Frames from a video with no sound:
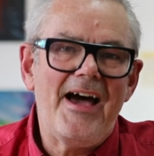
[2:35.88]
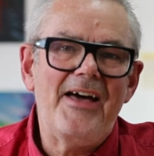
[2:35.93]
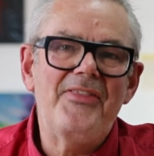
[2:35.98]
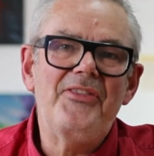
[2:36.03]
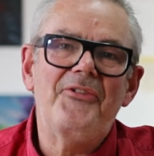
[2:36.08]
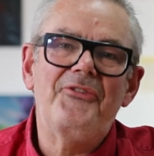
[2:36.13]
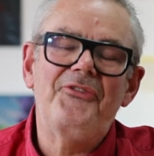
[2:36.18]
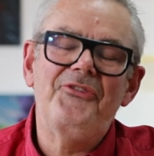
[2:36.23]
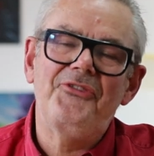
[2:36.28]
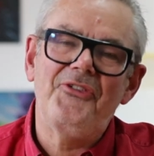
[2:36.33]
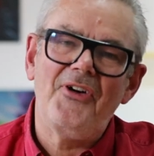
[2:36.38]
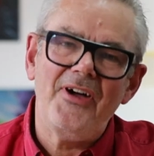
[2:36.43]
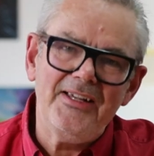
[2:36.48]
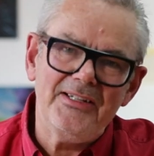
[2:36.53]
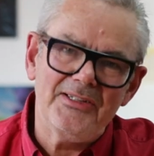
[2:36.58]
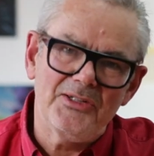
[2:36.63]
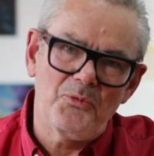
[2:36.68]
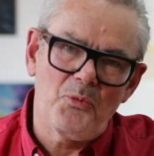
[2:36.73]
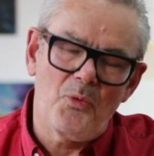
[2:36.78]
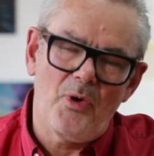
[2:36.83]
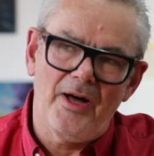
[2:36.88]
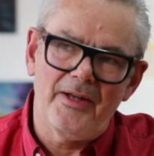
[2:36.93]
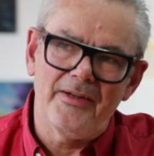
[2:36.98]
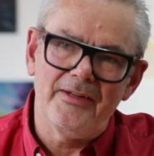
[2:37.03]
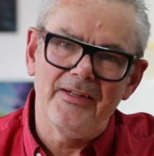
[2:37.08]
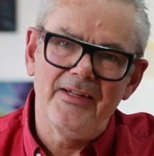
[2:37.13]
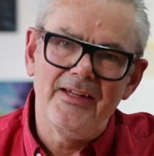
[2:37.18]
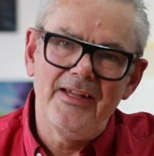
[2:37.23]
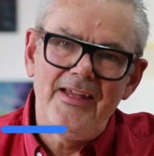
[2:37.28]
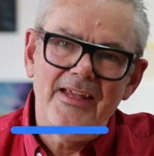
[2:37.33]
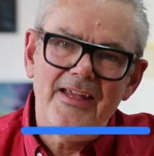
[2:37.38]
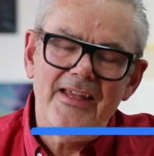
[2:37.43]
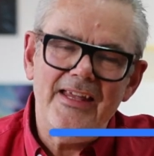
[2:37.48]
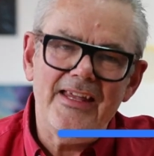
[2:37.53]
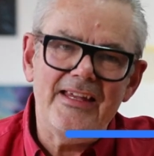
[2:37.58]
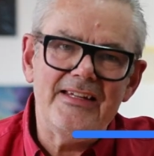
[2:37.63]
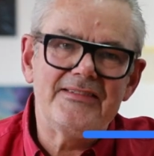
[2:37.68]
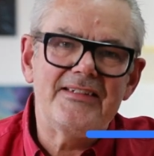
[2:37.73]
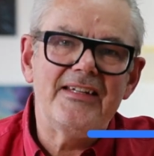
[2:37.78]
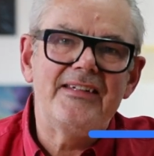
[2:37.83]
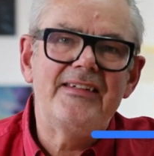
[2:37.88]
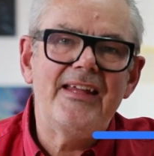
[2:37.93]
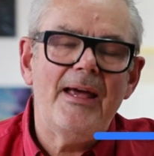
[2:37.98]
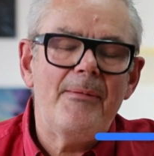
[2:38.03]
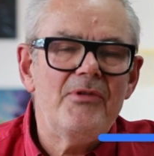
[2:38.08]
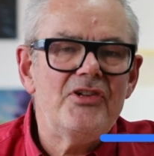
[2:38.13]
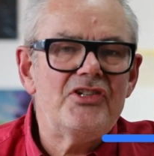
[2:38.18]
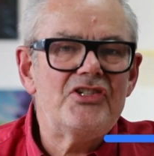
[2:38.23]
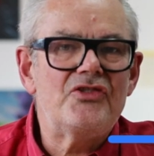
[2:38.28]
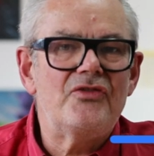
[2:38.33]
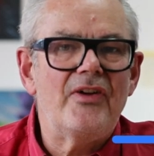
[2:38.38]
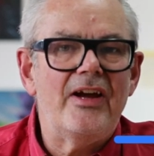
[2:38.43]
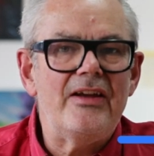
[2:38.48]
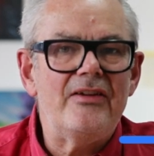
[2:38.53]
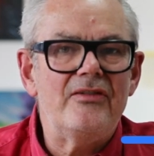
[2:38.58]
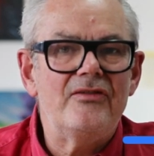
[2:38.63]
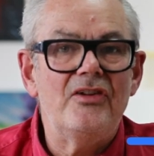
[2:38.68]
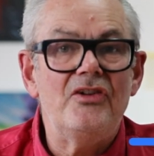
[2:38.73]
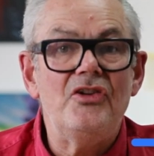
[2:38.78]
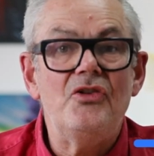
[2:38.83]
And the final one is to demonstrate